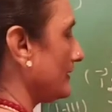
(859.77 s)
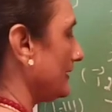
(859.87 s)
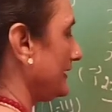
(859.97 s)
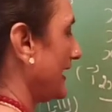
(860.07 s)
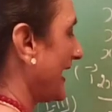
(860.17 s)

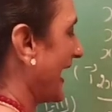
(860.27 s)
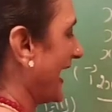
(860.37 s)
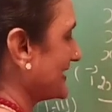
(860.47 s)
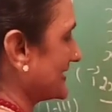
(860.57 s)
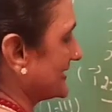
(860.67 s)
A
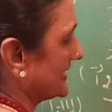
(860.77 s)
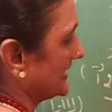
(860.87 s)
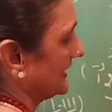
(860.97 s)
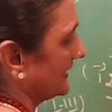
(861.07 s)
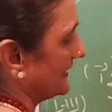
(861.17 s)
has
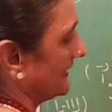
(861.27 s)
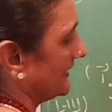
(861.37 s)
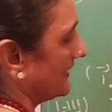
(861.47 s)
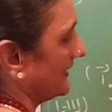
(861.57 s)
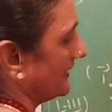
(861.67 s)

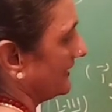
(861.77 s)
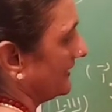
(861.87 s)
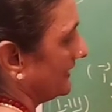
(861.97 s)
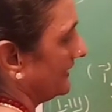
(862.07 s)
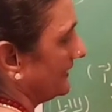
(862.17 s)

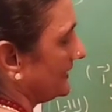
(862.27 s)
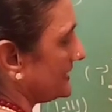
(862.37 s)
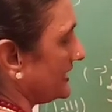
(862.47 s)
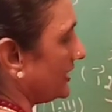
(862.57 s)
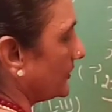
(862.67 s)

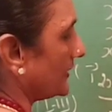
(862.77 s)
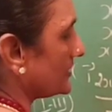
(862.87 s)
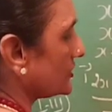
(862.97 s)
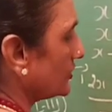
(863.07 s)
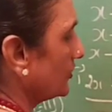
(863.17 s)
is equal
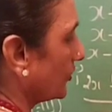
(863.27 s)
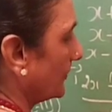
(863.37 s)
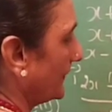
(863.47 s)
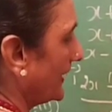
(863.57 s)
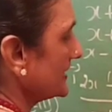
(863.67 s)
to
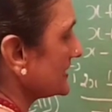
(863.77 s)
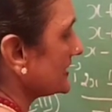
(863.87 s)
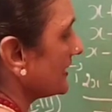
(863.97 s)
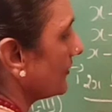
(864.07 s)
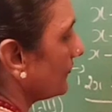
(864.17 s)

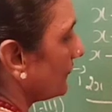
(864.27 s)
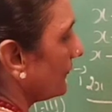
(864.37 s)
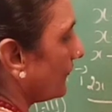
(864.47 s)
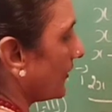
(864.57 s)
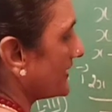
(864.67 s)
rupees
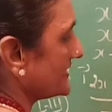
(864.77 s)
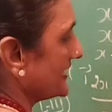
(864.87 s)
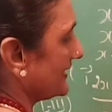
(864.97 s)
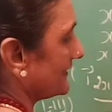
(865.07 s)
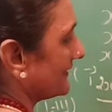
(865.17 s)

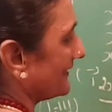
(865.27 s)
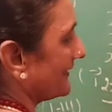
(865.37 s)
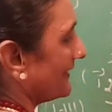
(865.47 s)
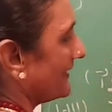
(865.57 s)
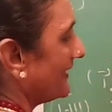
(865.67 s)
40.
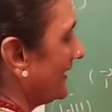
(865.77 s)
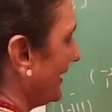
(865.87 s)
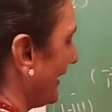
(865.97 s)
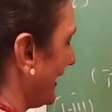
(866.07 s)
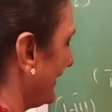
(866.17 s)

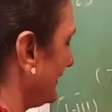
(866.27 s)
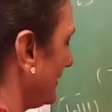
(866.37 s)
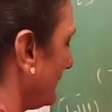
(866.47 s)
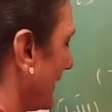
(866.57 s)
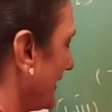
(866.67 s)
And
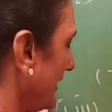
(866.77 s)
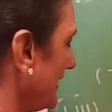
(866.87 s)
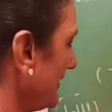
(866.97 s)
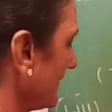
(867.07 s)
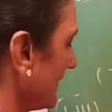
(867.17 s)
the
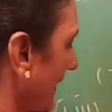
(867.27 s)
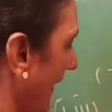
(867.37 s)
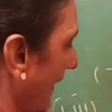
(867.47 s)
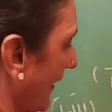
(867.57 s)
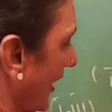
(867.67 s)
money
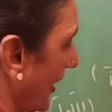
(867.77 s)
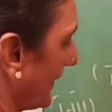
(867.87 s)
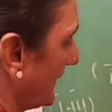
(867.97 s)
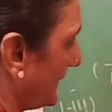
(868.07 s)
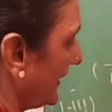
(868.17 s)

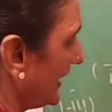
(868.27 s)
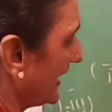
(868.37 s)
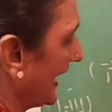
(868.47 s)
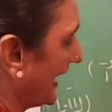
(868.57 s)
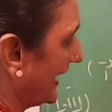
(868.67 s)
B
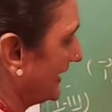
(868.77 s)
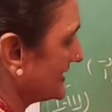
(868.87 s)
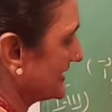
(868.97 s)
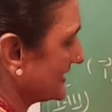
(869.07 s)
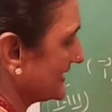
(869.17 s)

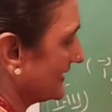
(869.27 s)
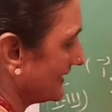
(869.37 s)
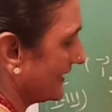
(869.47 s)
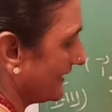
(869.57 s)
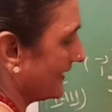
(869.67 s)
has
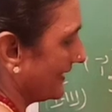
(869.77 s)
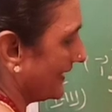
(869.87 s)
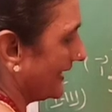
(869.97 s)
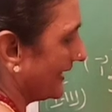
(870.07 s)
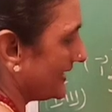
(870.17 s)

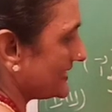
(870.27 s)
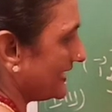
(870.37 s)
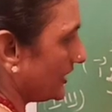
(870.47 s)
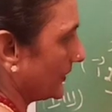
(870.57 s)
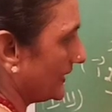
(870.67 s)
is
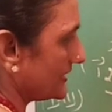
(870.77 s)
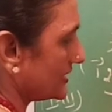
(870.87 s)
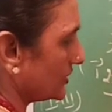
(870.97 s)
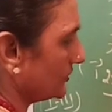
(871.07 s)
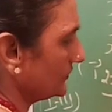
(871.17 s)
equal
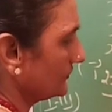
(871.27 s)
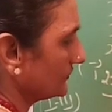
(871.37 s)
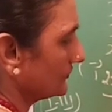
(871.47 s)
to